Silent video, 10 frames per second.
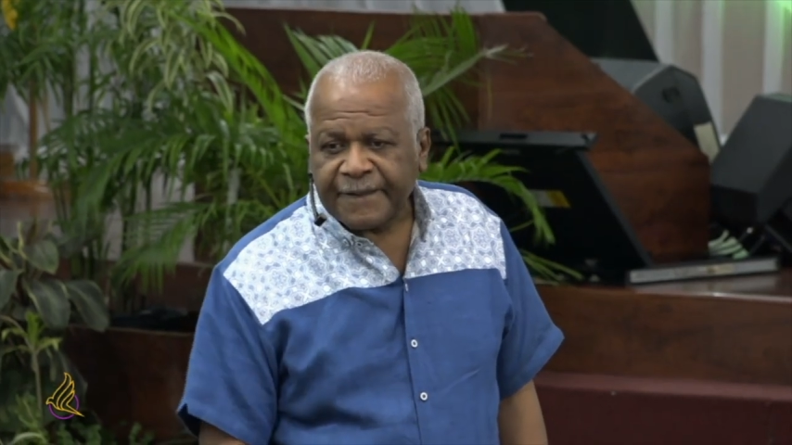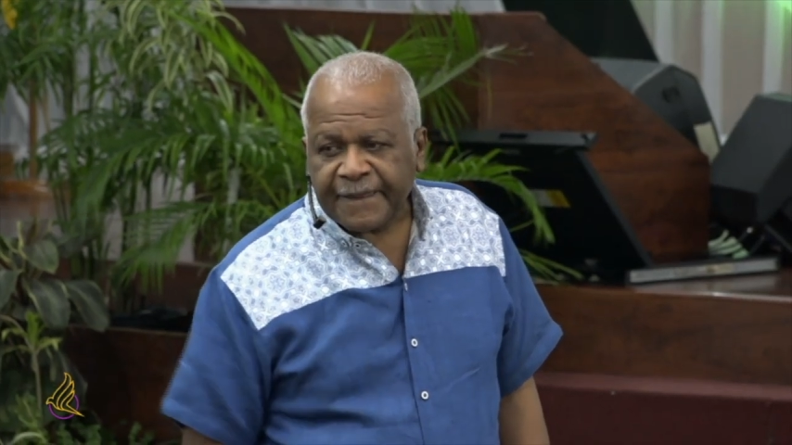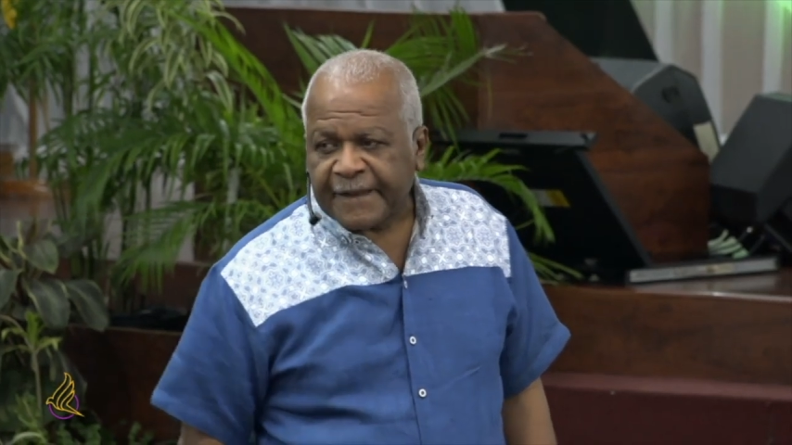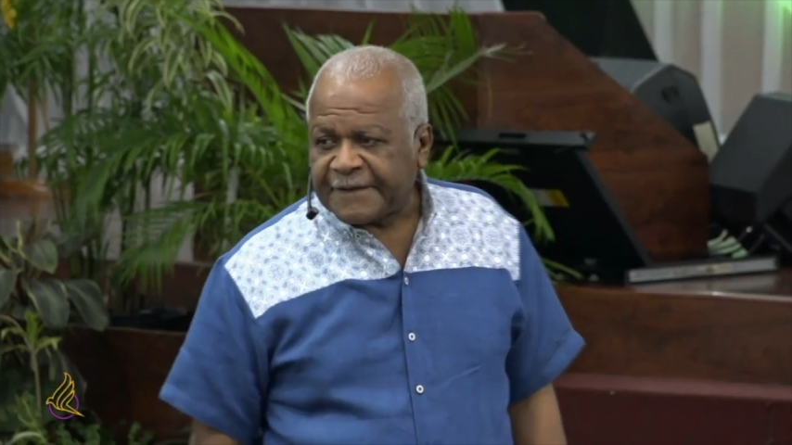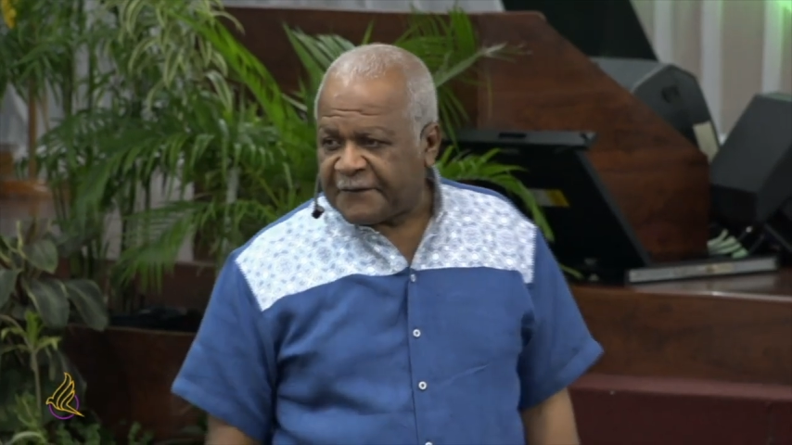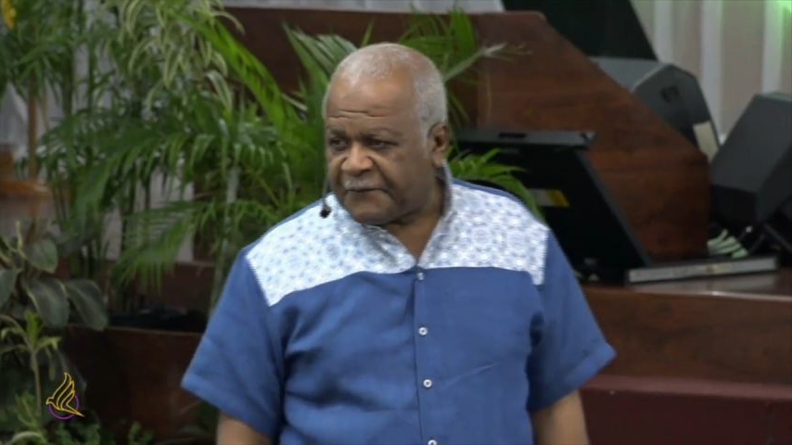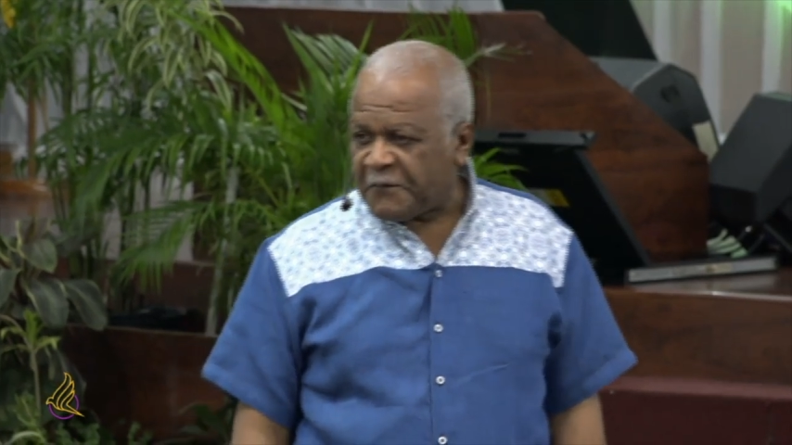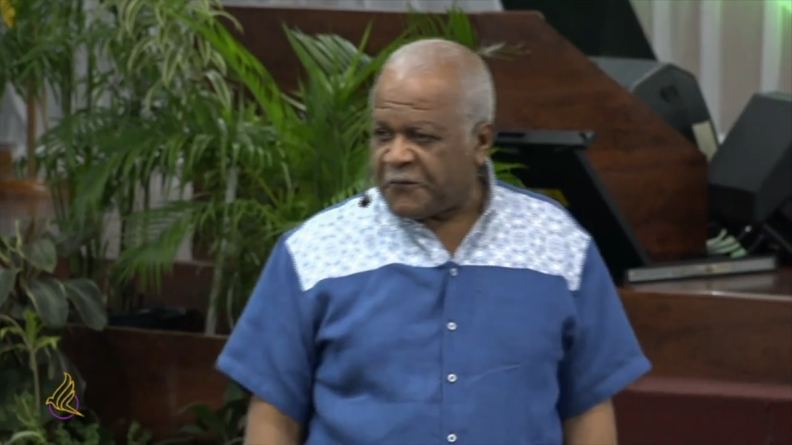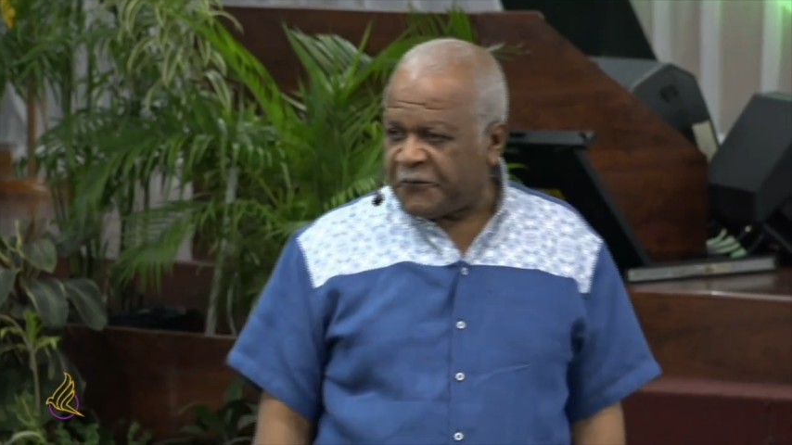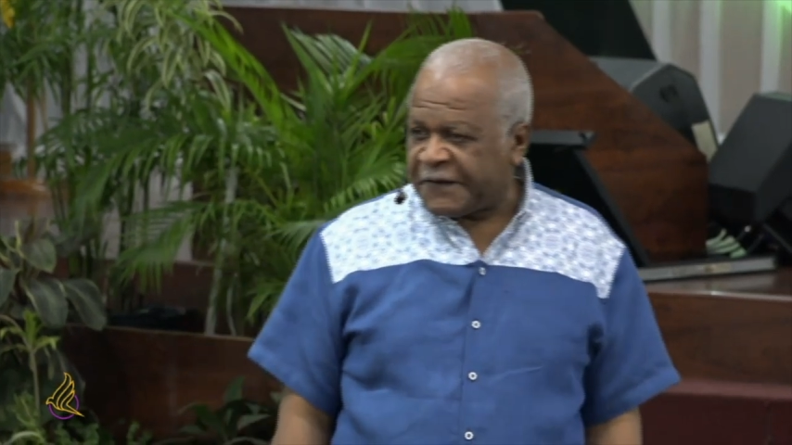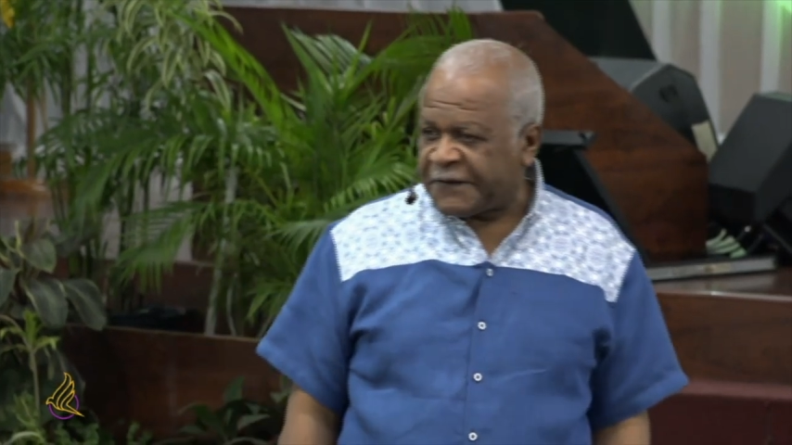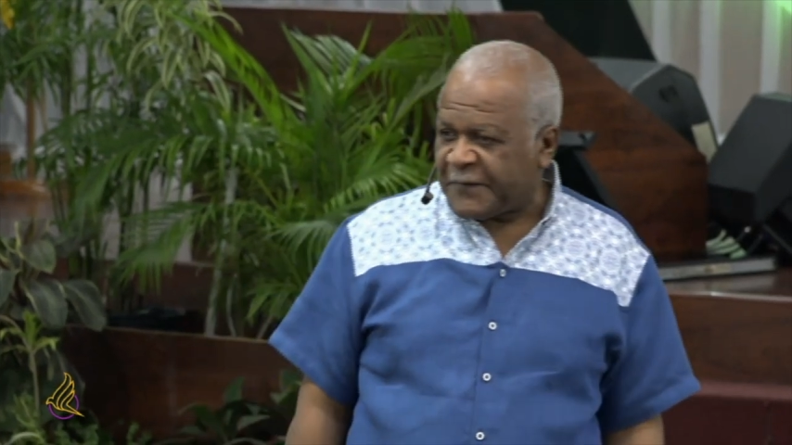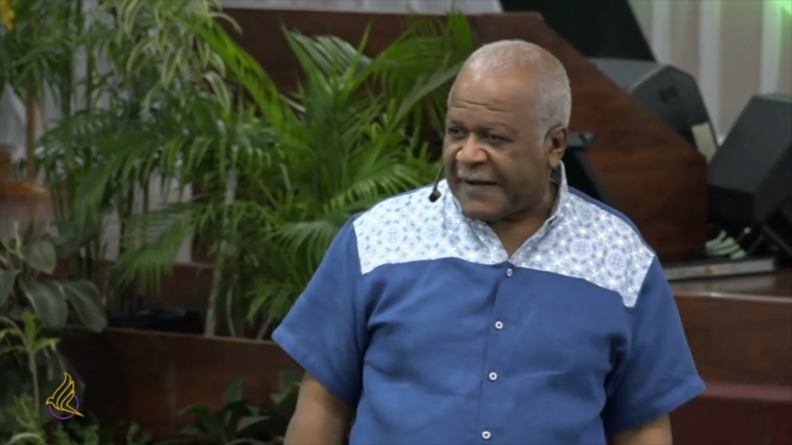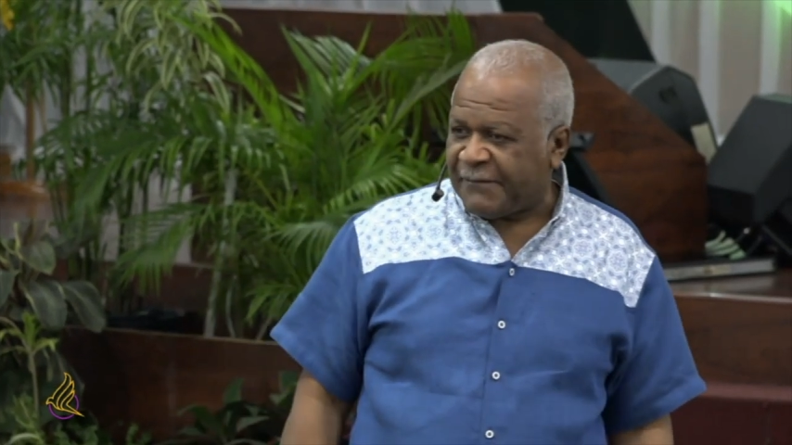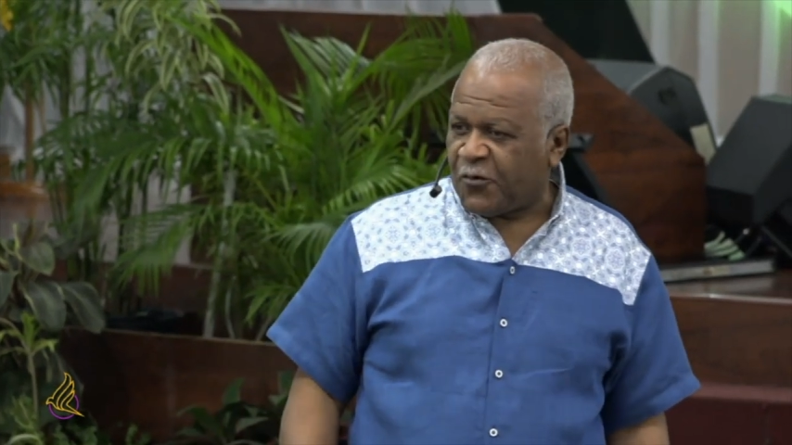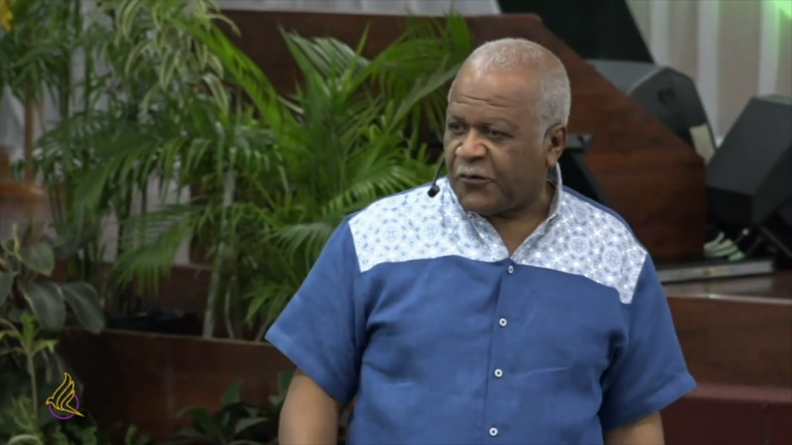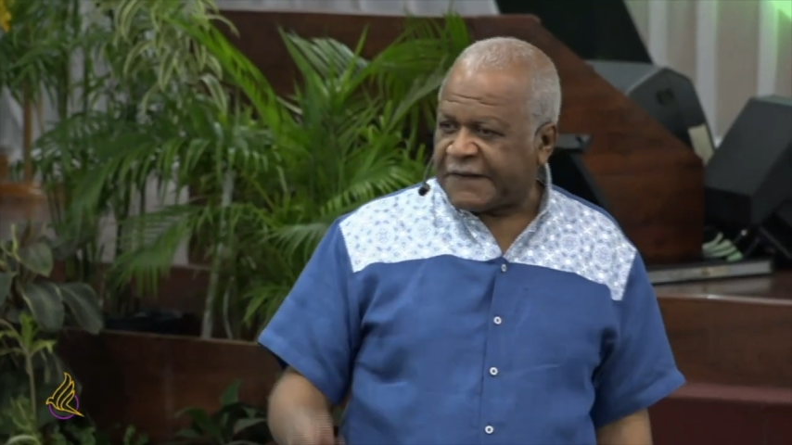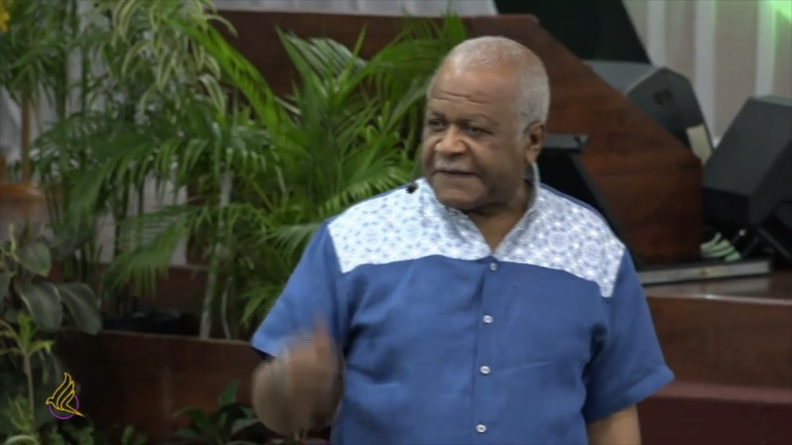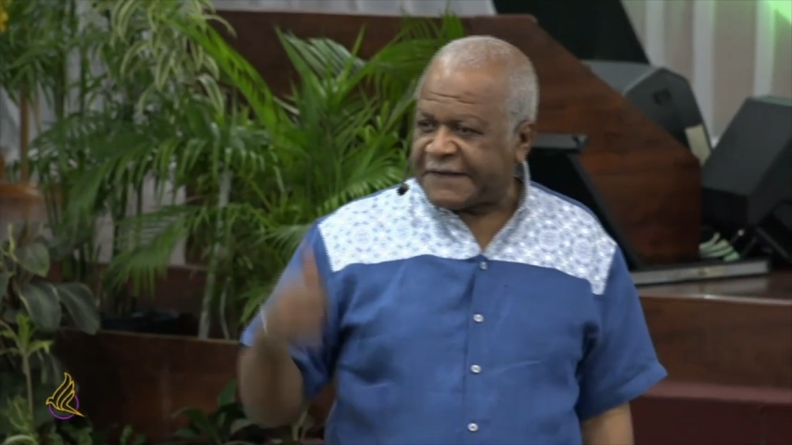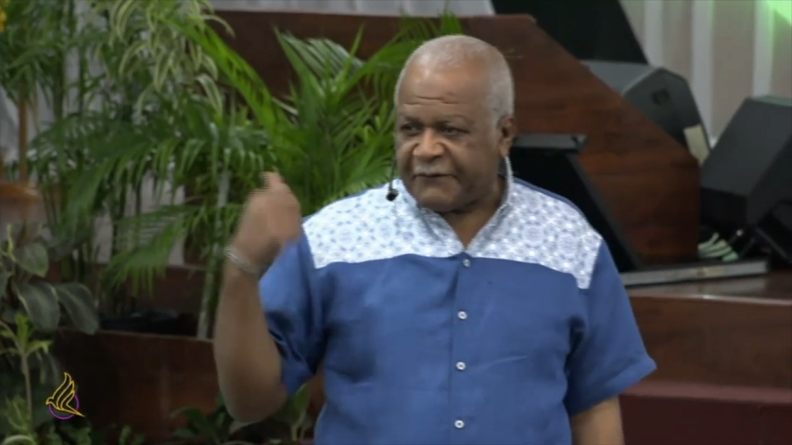It's the very reason why
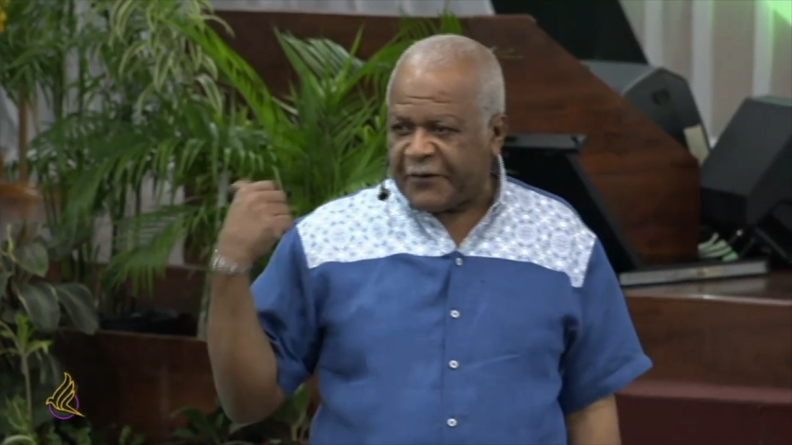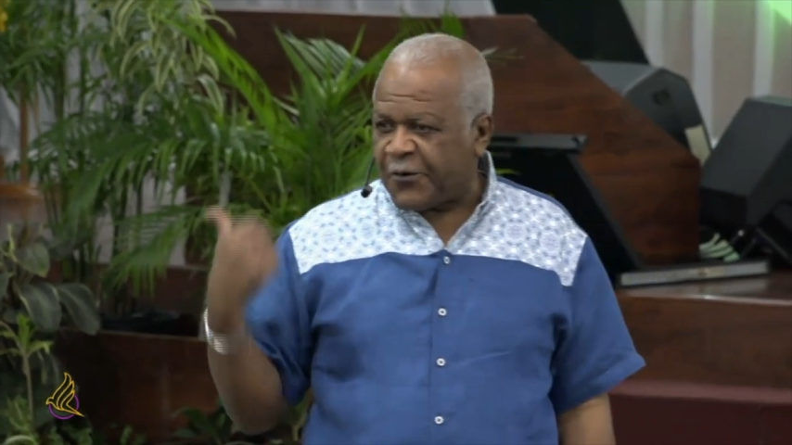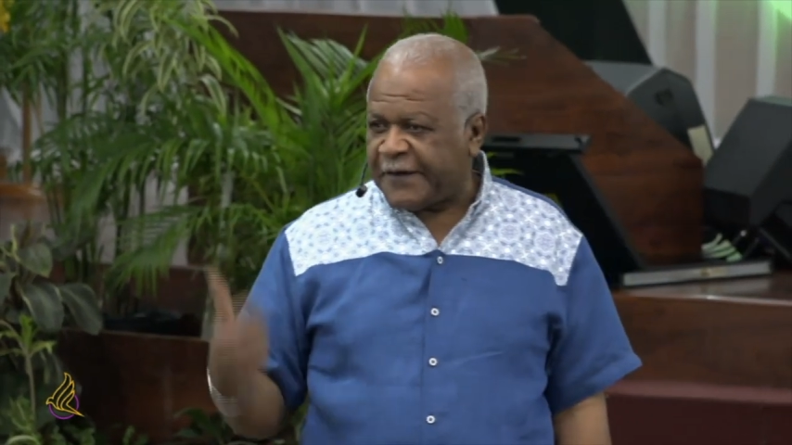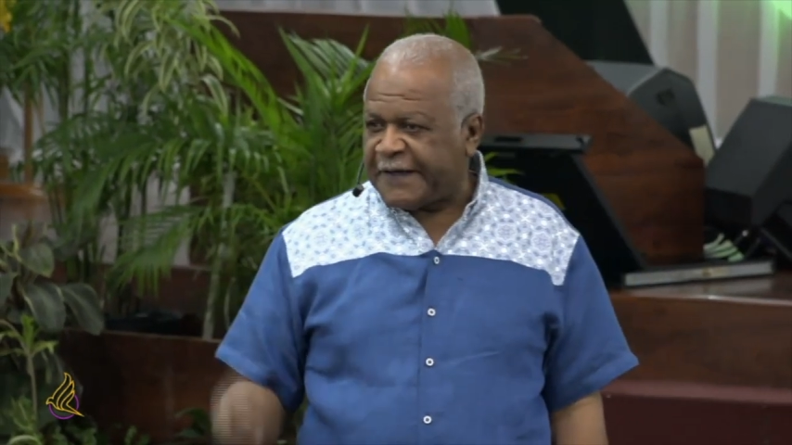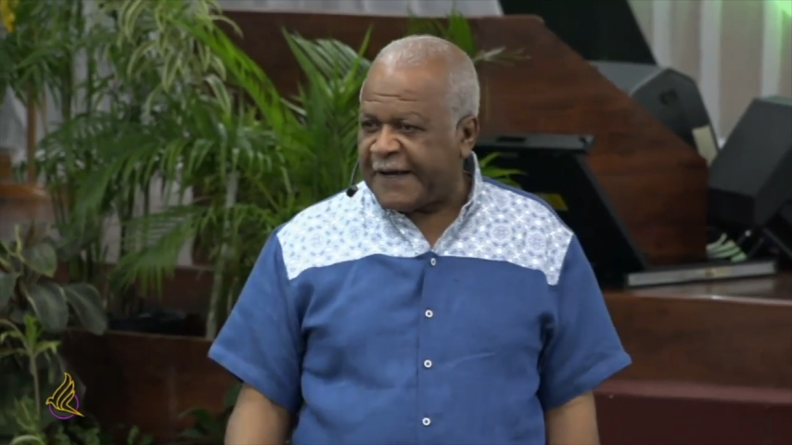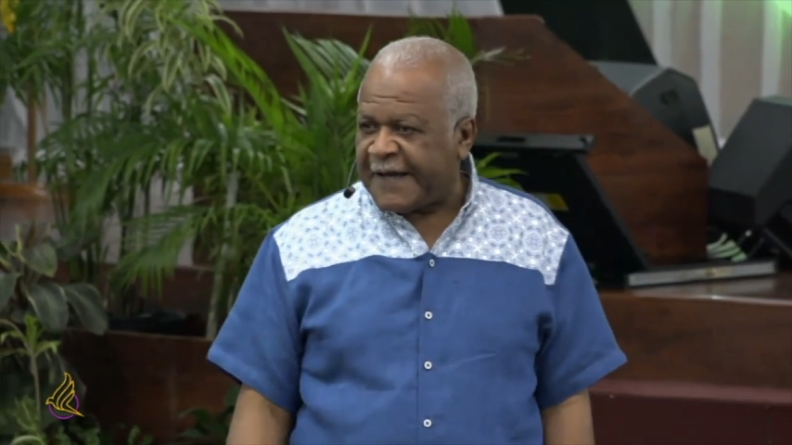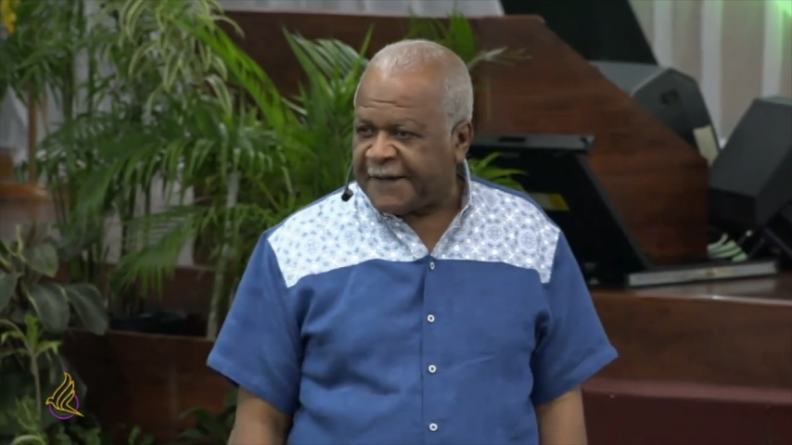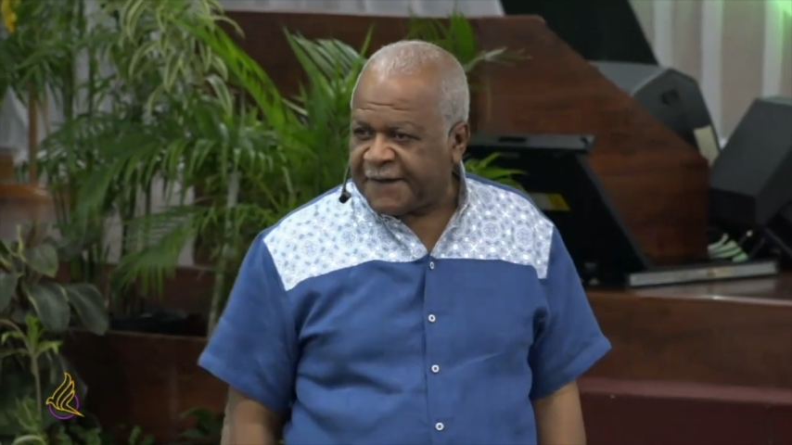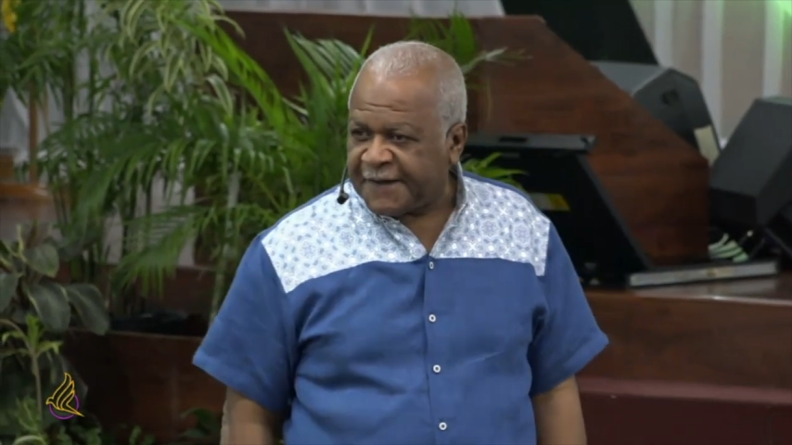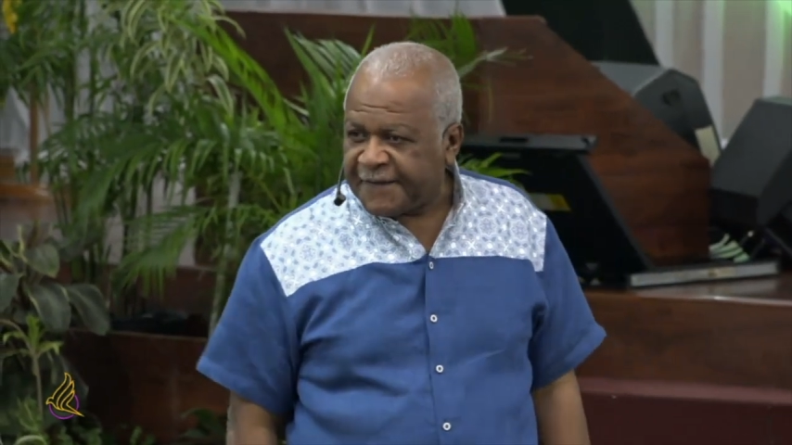Moses never go in the land.